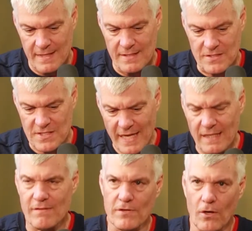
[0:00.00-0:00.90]

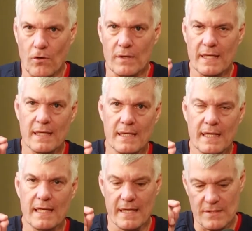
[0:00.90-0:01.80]
Second, though,
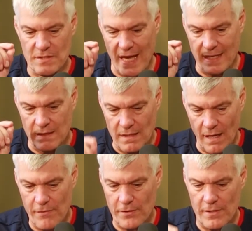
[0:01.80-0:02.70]
it is
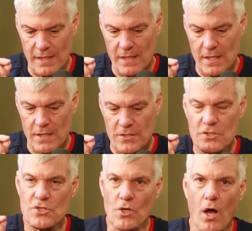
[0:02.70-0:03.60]
another
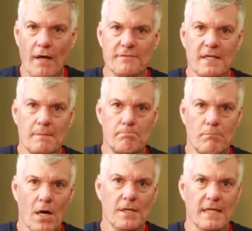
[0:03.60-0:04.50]
soft
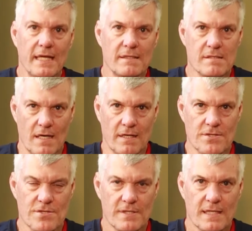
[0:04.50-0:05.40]
marketing
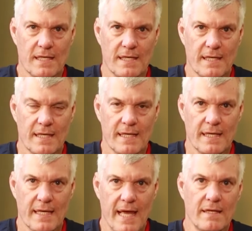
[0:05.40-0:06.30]
touch.
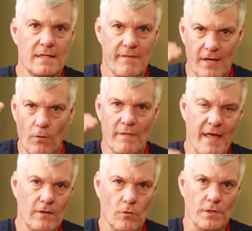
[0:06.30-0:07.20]
And they go in
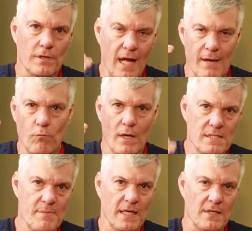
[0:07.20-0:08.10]
that order. I want
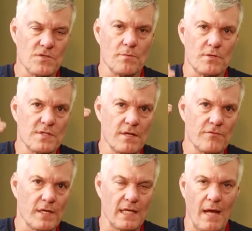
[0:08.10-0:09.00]
to be
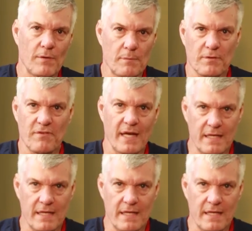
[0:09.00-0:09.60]
customer-centric, and I want to provide